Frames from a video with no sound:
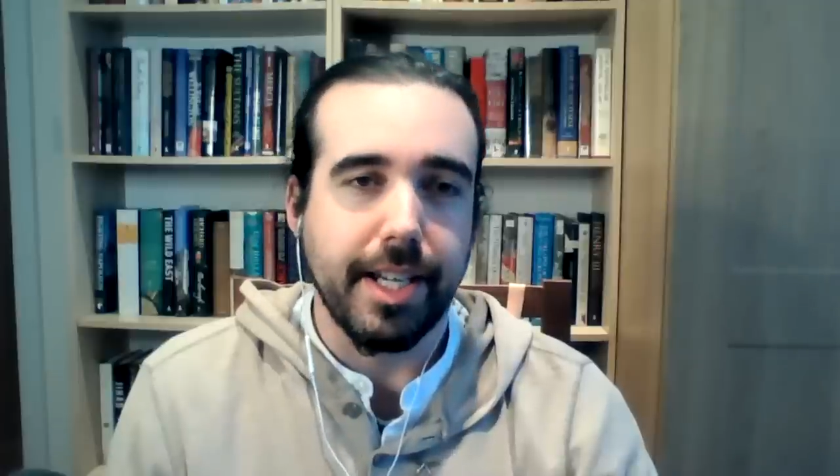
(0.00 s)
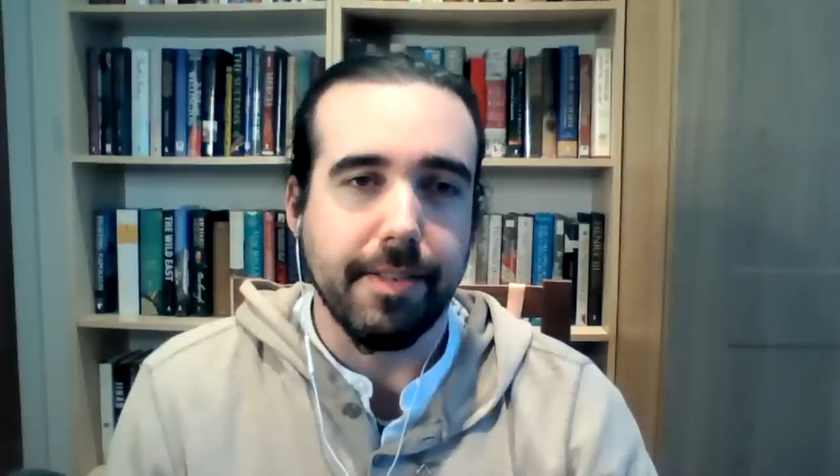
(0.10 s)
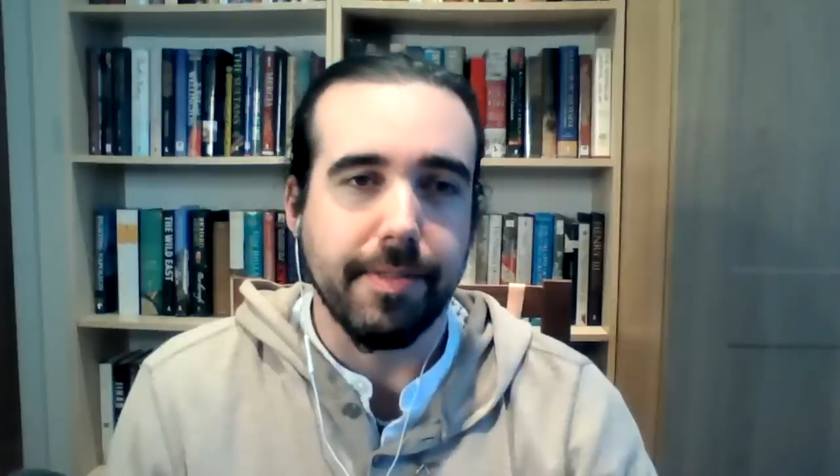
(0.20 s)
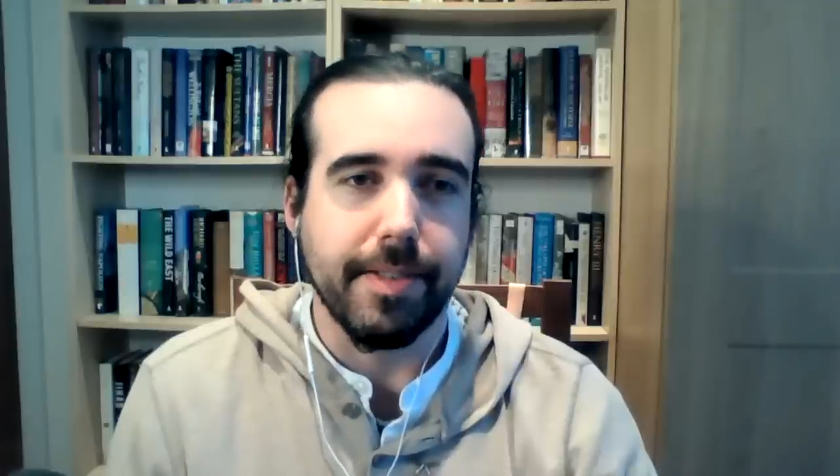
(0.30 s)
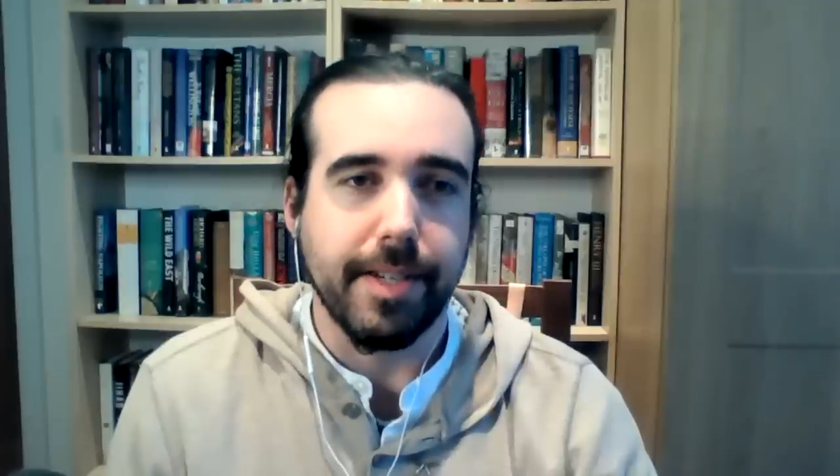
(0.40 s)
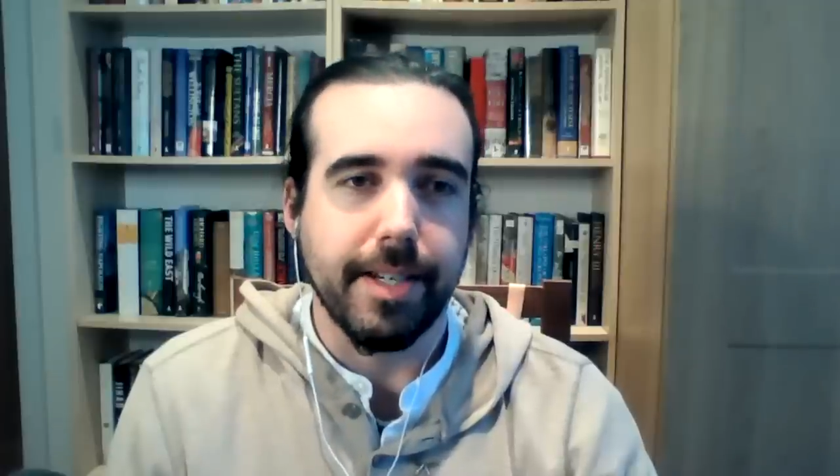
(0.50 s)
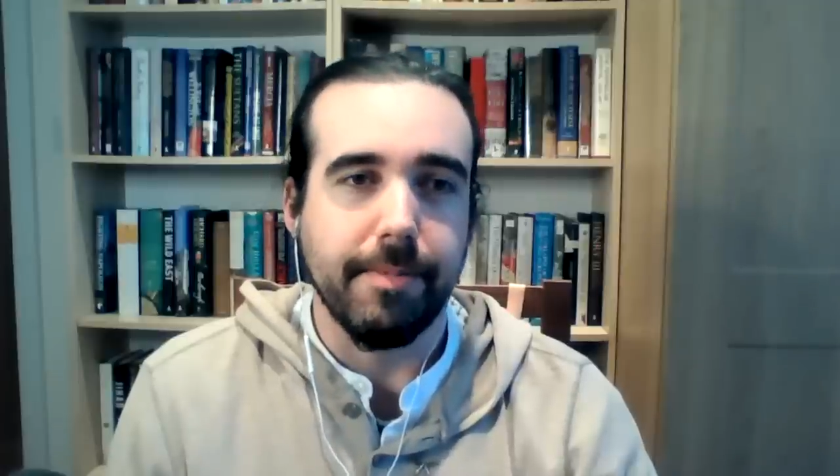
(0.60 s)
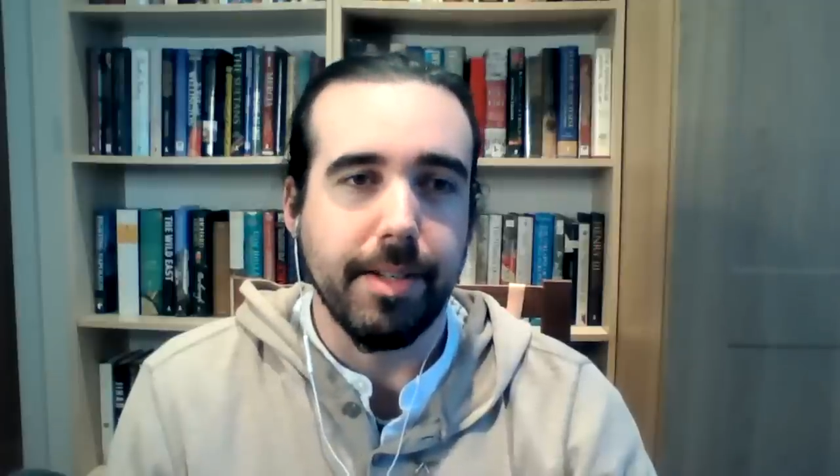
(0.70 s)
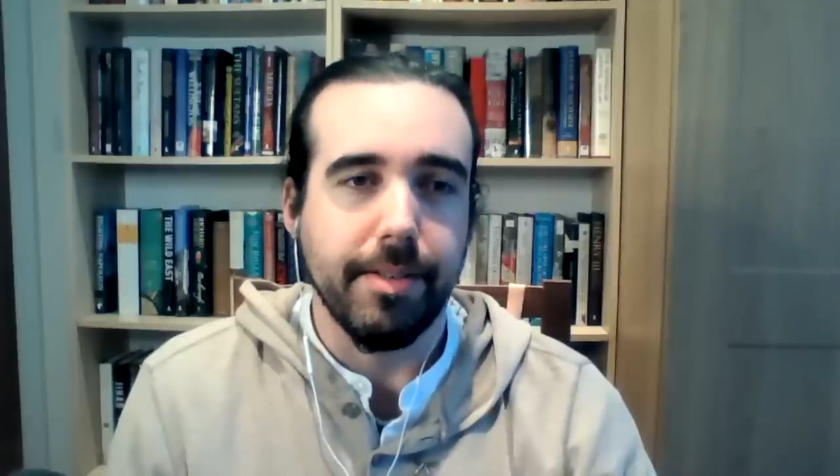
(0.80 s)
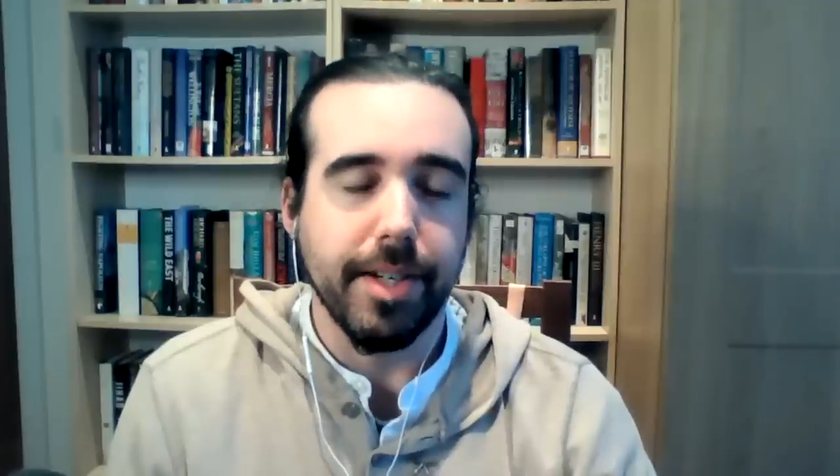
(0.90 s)
if
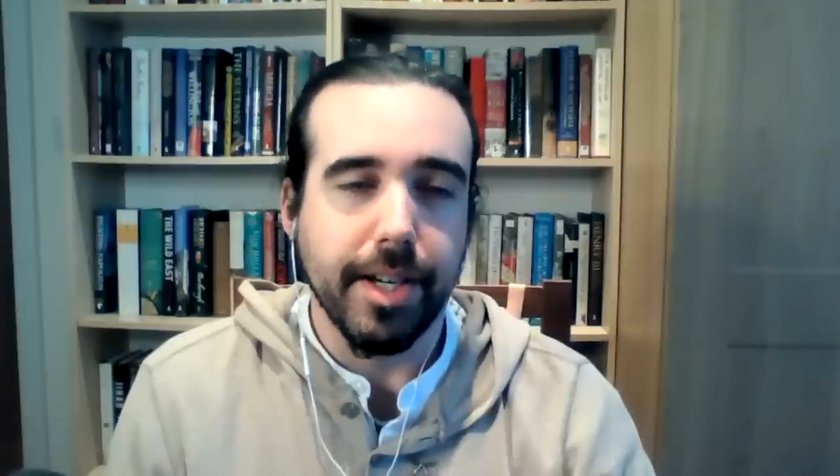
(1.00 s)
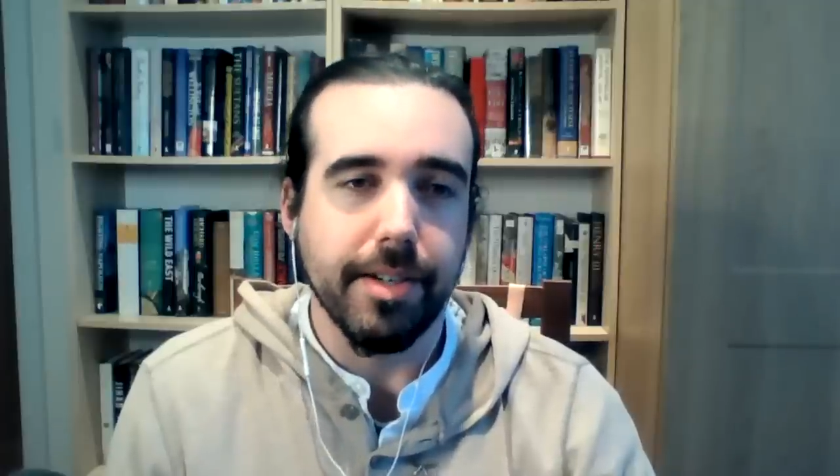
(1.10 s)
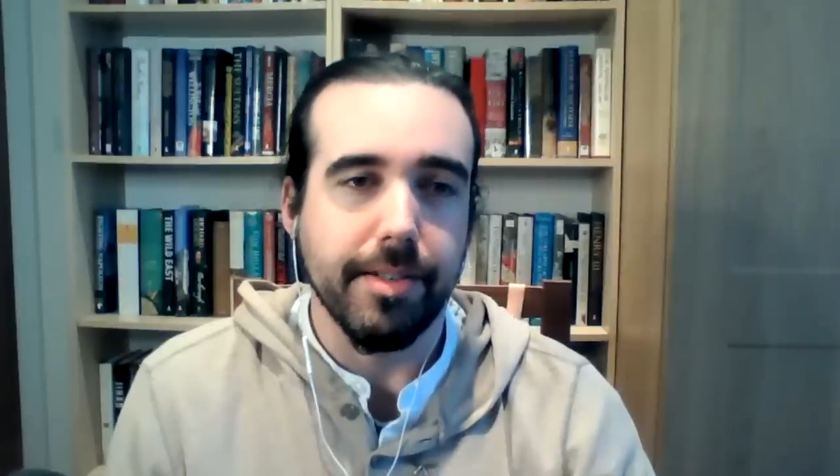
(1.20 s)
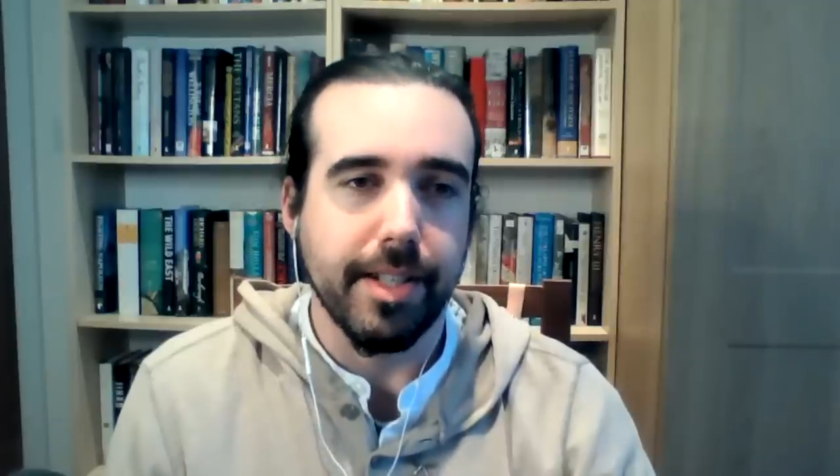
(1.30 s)
um, you know